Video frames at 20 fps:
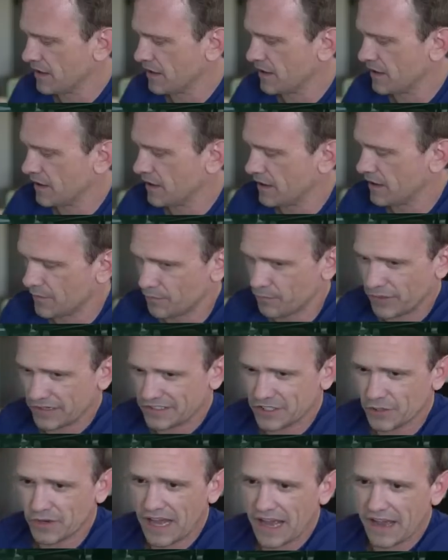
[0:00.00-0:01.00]
Yeah.
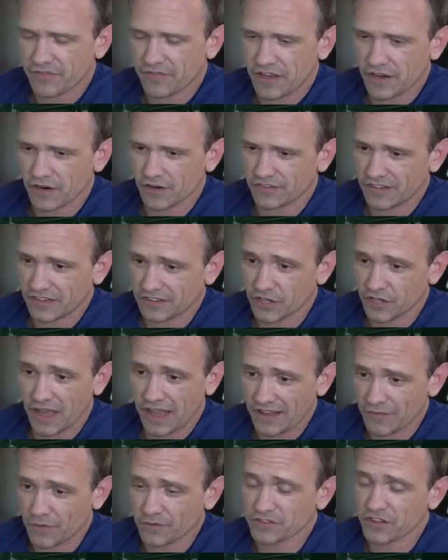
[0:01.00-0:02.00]
But 2.5 years,
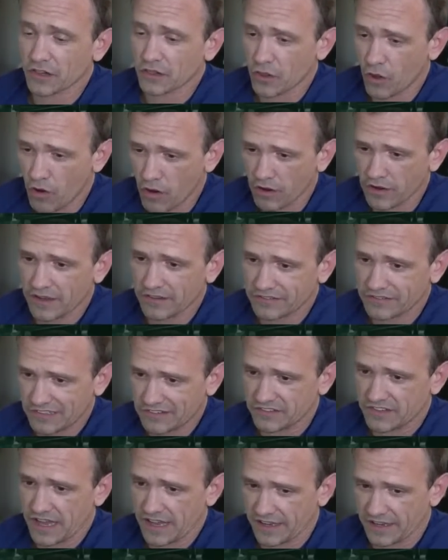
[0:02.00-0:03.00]
it was the longest
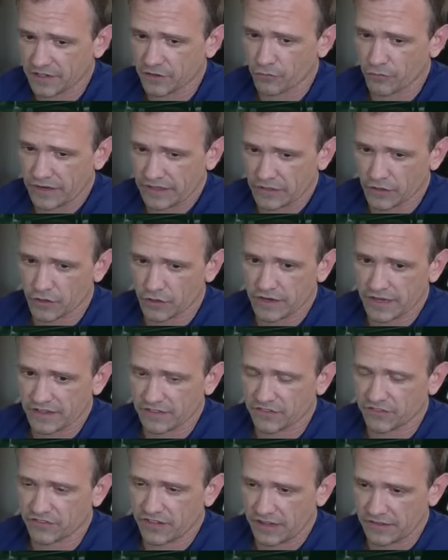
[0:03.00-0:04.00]
it's taken to relearn
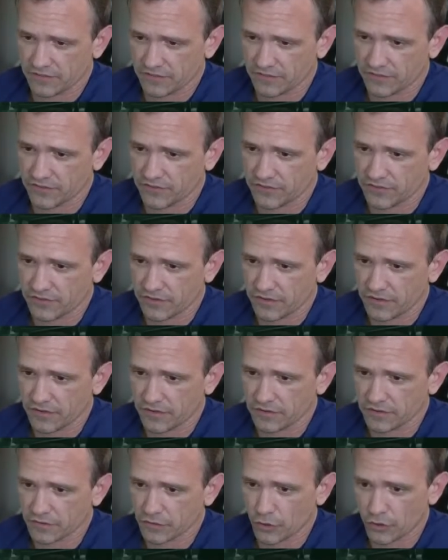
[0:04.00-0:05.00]
it since
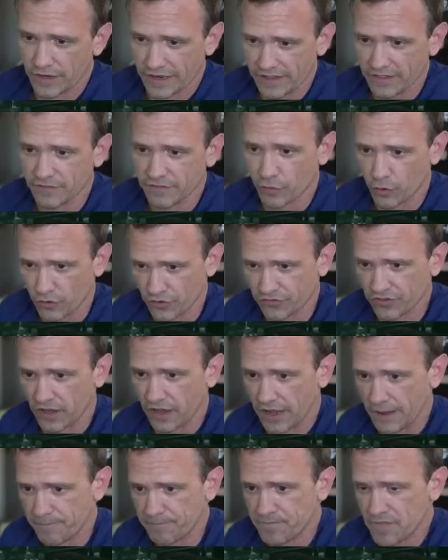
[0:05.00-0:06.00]
learning it the first
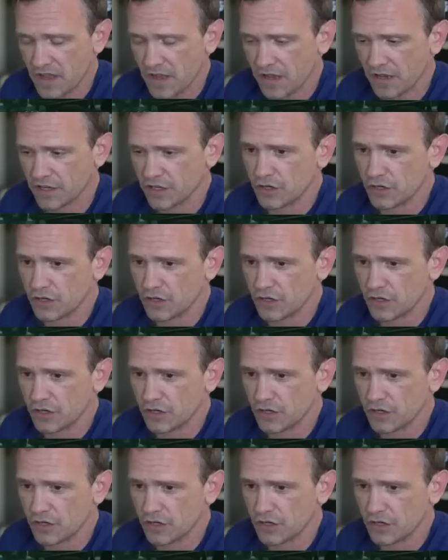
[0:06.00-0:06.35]
time. Mm-hmm.